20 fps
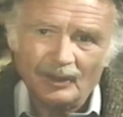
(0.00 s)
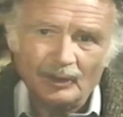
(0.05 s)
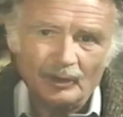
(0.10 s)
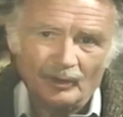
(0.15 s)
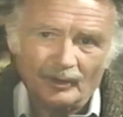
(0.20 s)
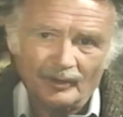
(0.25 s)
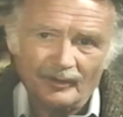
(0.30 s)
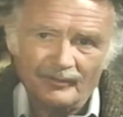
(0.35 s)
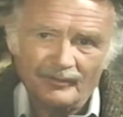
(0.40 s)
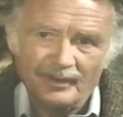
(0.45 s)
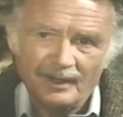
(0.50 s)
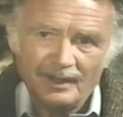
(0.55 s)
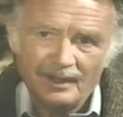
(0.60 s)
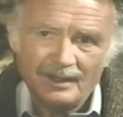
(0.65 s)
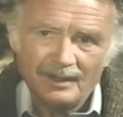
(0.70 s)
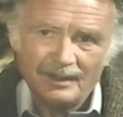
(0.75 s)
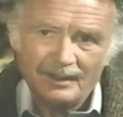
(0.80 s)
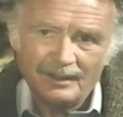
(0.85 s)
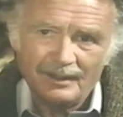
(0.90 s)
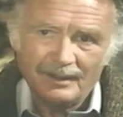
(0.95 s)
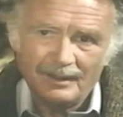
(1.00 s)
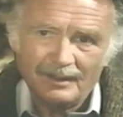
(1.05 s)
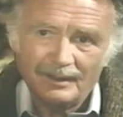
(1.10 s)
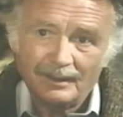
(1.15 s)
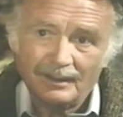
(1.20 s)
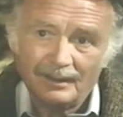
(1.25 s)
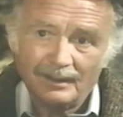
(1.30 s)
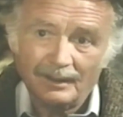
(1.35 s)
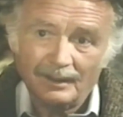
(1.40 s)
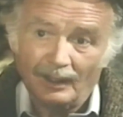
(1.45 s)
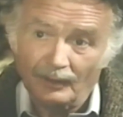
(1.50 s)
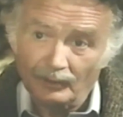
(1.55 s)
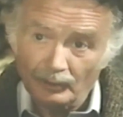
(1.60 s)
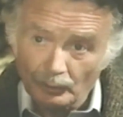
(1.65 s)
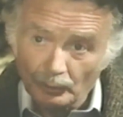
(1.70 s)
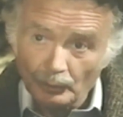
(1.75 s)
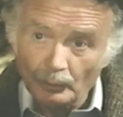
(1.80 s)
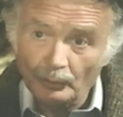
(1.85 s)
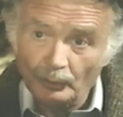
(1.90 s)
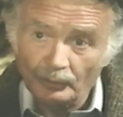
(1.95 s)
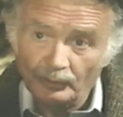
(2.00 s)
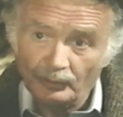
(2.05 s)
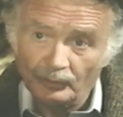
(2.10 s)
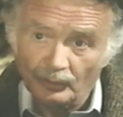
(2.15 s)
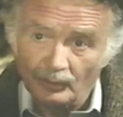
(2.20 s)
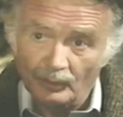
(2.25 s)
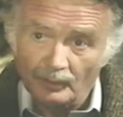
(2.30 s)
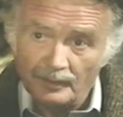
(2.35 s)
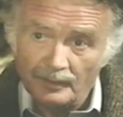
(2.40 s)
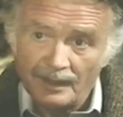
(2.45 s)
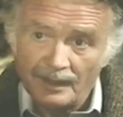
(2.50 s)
"You're a very unusual